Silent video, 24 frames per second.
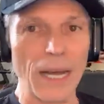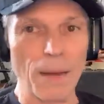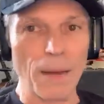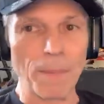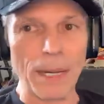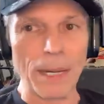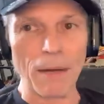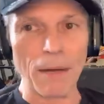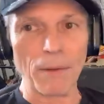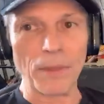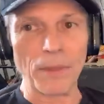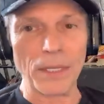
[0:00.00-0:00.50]

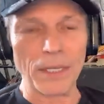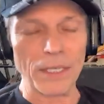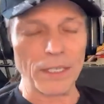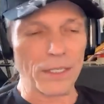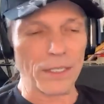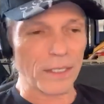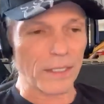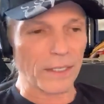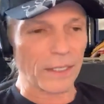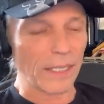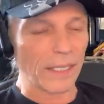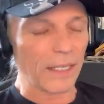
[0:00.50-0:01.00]
about
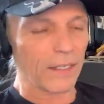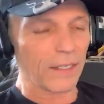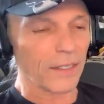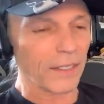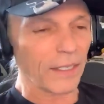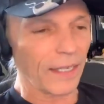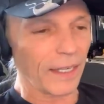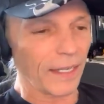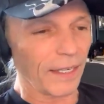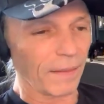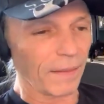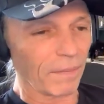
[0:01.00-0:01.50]
this
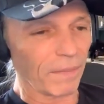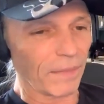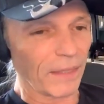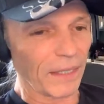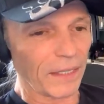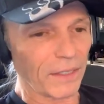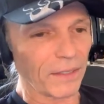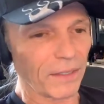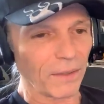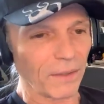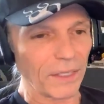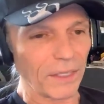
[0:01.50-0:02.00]

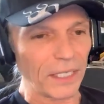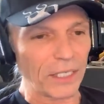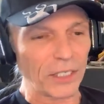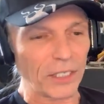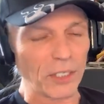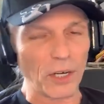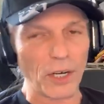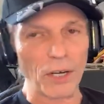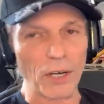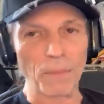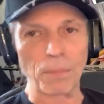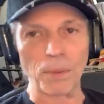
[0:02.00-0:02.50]

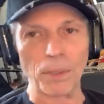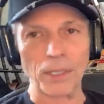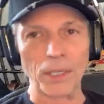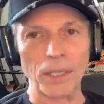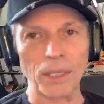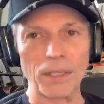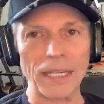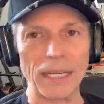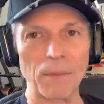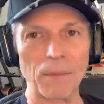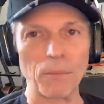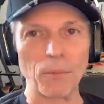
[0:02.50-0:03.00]
guitar
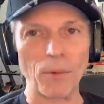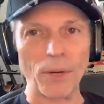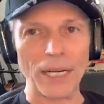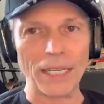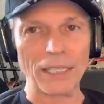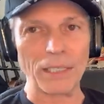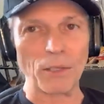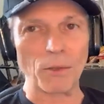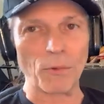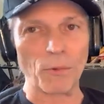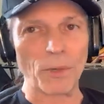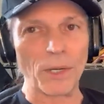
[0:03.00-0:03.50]
player named
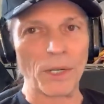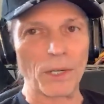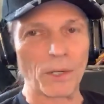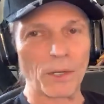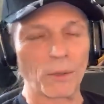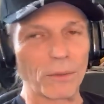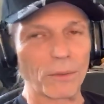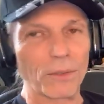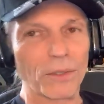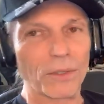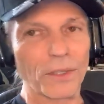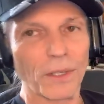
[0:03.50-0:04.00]
Randy
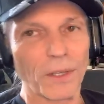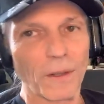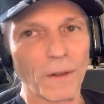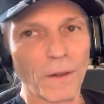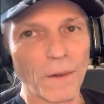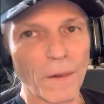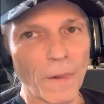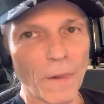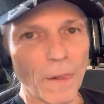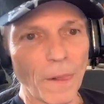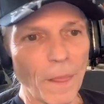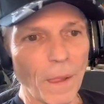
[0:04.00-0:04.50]
Rhodes,
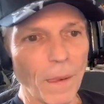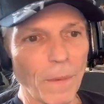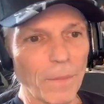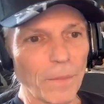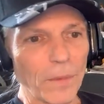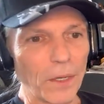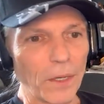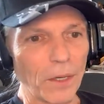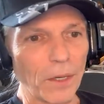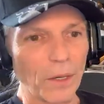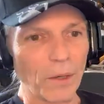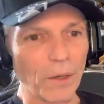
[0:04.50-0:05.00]

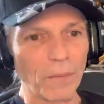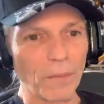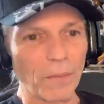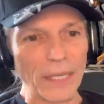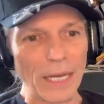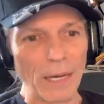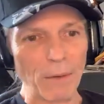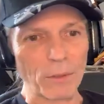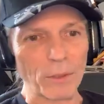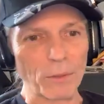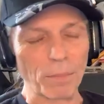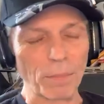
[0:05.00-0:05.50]
you know,
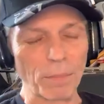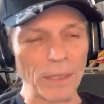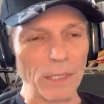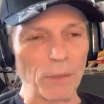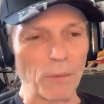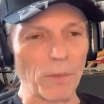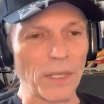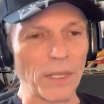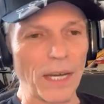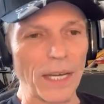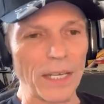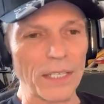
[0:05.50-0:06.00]
that was playing
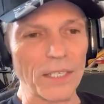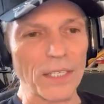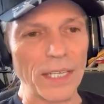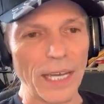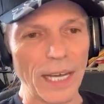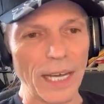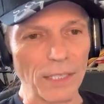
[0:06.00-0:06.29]
with Ozzy